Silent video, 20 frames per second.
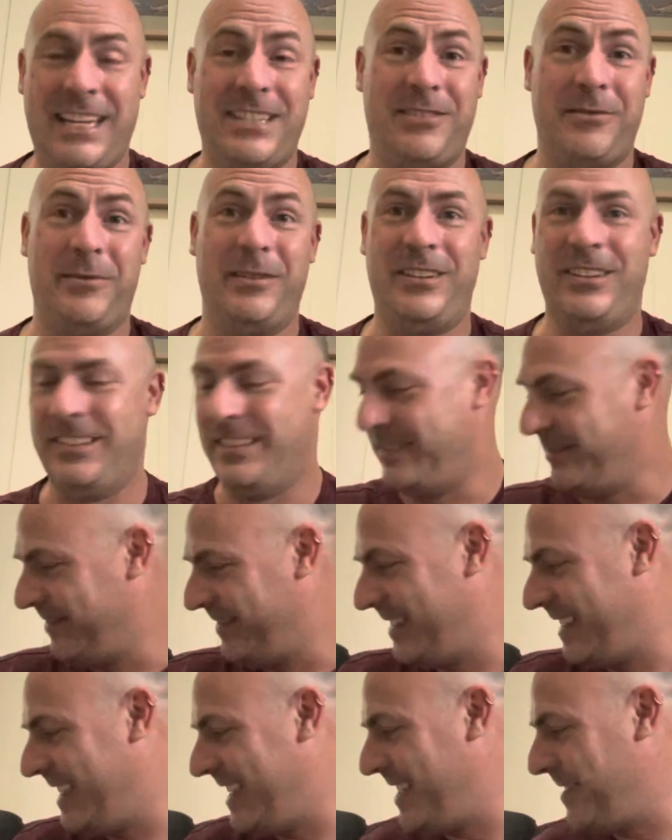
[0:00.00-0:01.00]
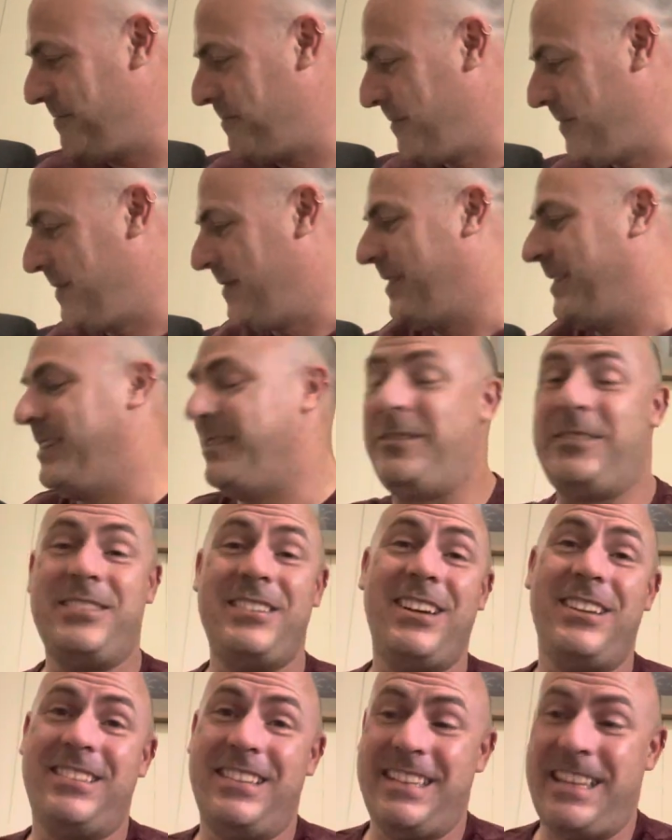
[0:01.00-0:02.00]
someone done. So I
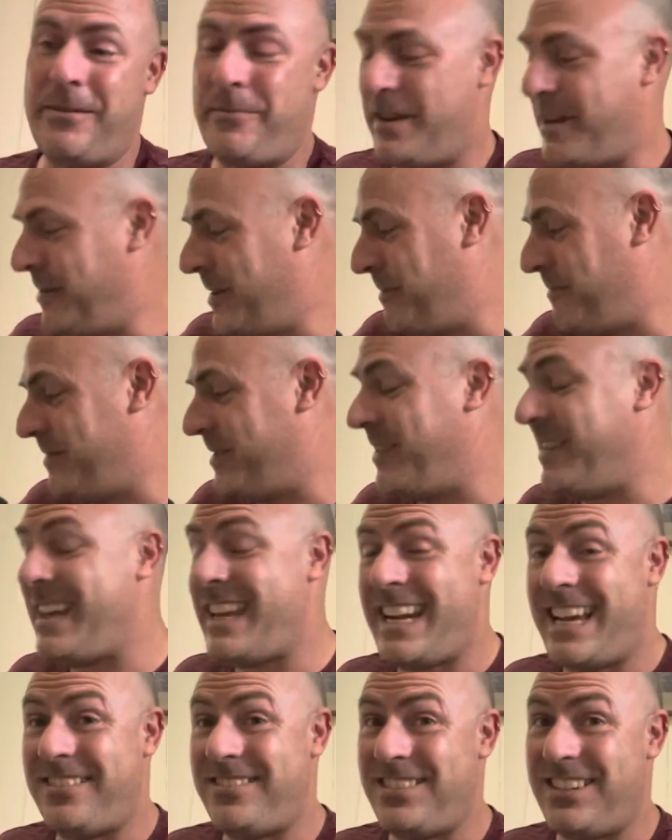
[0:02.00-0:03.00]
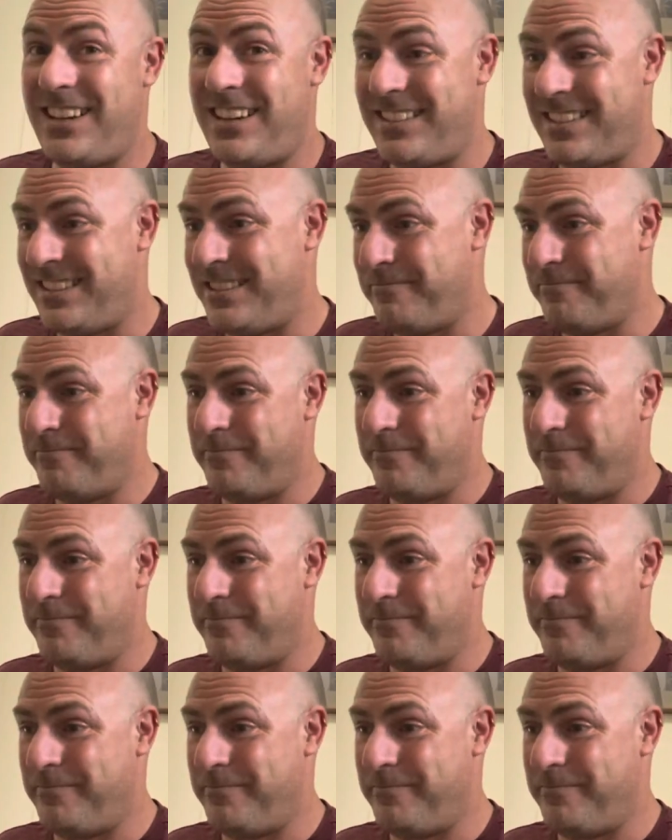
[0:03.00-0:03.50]
started them anyway. So they're now started.